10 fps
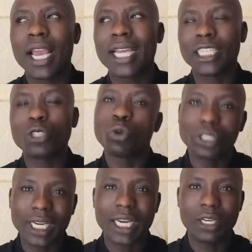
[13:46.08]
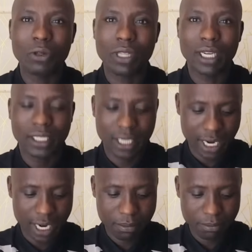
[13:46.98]
And it could tell you that
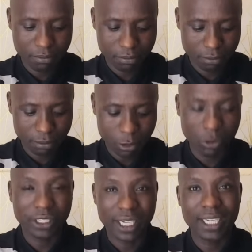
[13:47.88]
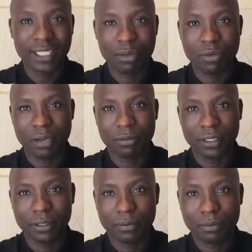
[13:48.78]
he was setting
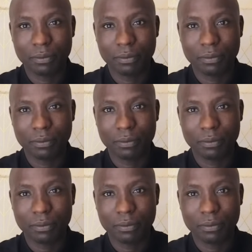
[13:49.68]
subjects.